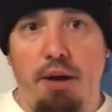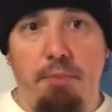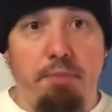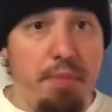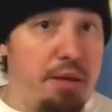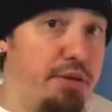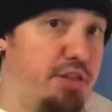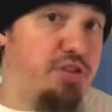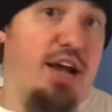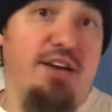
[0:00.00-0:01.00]
Maybe
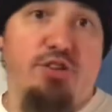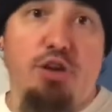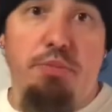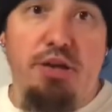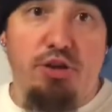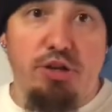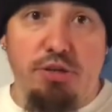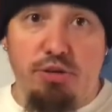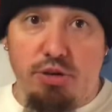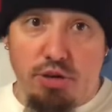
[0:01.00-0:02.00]
this guy's going to be
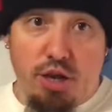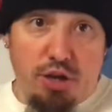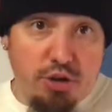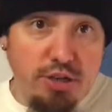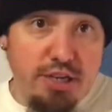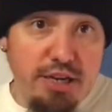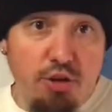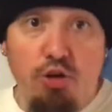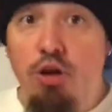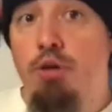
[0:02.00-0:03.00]
a good
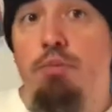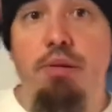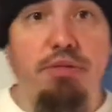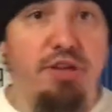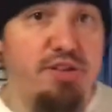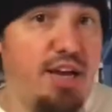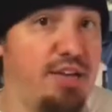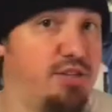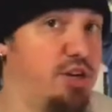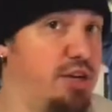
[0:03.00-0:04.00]
deal. Maybe this
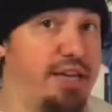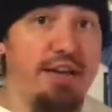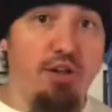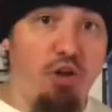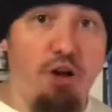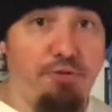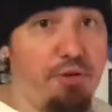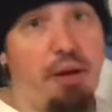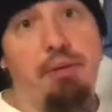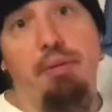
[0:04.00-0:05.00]
guy's going to tail off, and
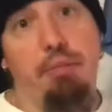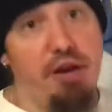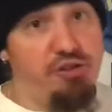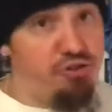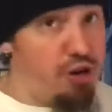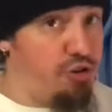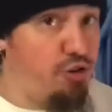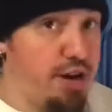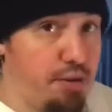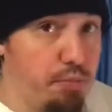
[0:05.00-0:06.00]
maybe I should try to
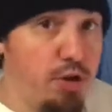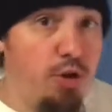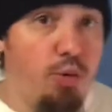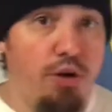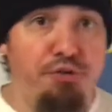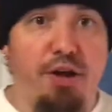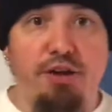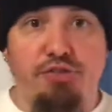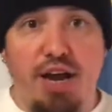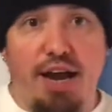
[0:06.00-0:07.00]
trade him while his
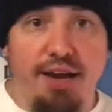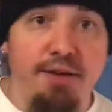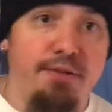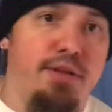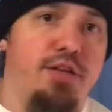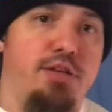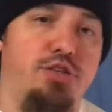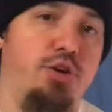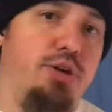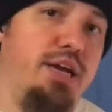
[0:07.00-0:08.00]
value's high.
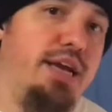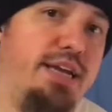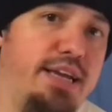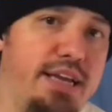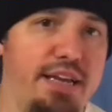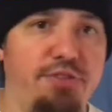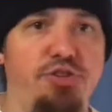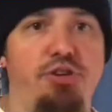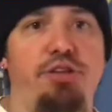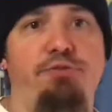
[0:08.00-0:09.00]
So it gives
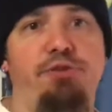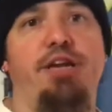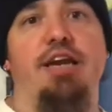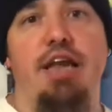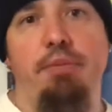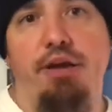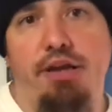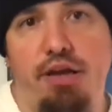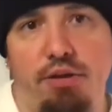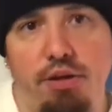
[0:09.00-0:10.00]
you a different
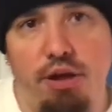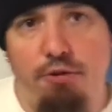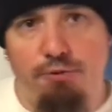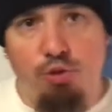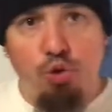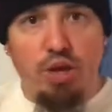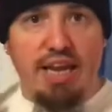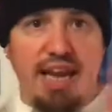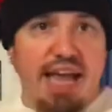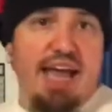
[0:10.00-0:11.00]
dynamic of
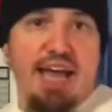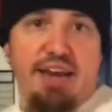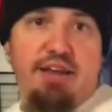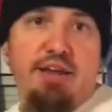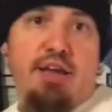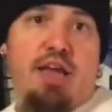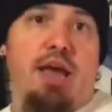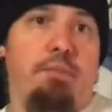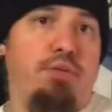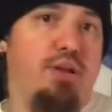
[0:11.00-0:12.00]
looking ahead
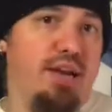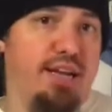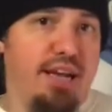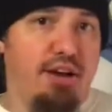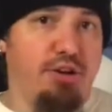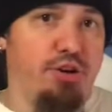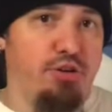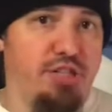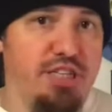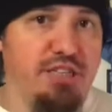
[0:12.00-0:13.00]
and planning out your
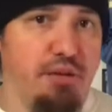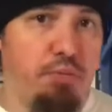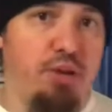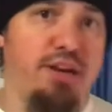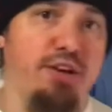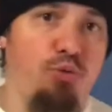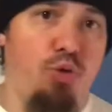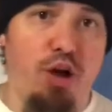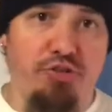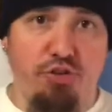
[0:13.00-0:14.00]
season, planning your
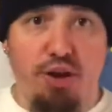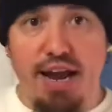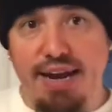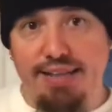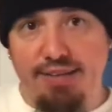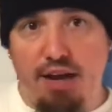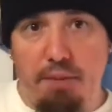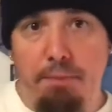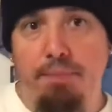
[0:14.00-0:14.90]
roster ahead of time.